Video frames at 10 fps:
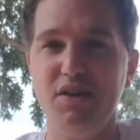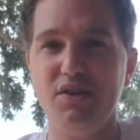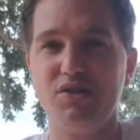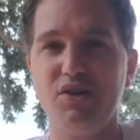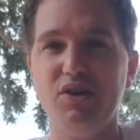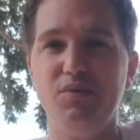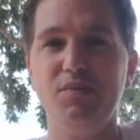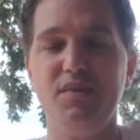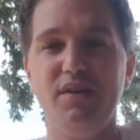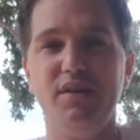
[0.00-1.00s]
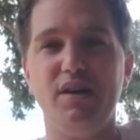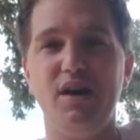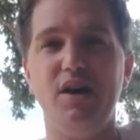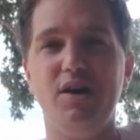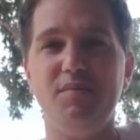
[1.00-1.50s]
So
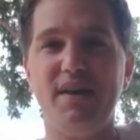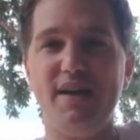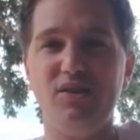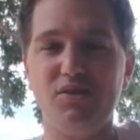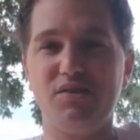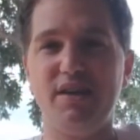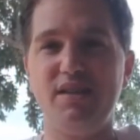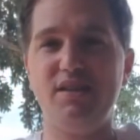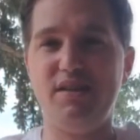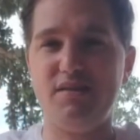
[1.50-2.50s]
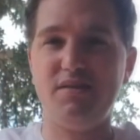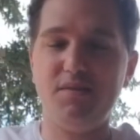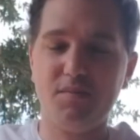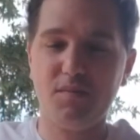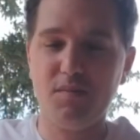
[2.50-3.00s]
that looks like this.
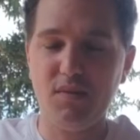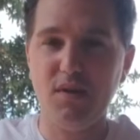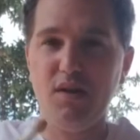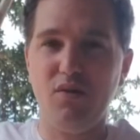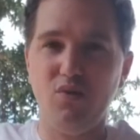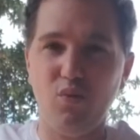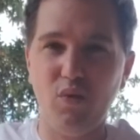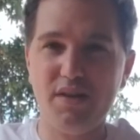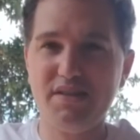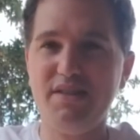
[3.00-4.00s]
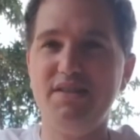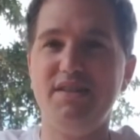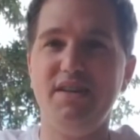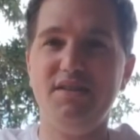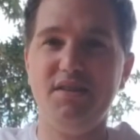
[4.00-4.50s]
1 T
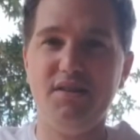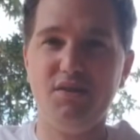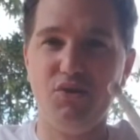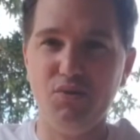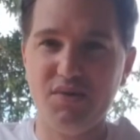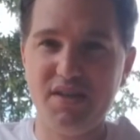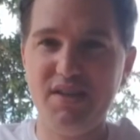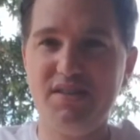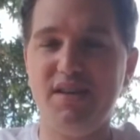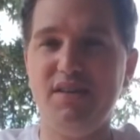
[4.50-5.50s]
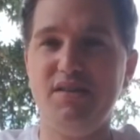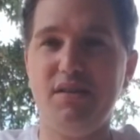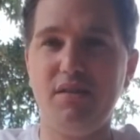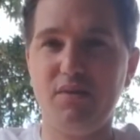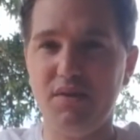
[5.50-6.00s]
T T, 2 T T T,
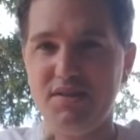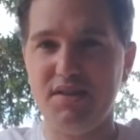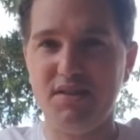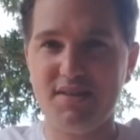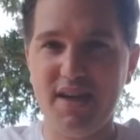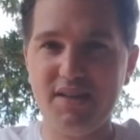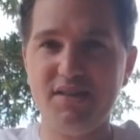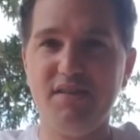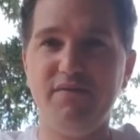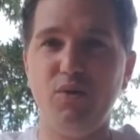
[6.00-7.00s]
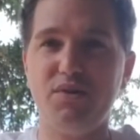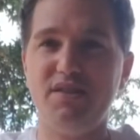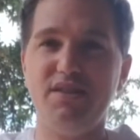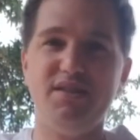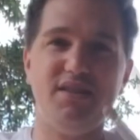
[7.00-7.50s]
3 T T T, 4
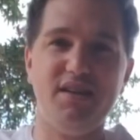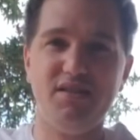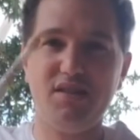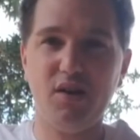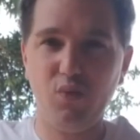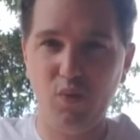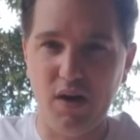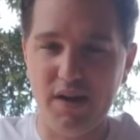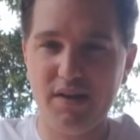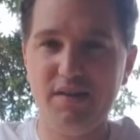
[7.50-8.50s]
T T T, 1.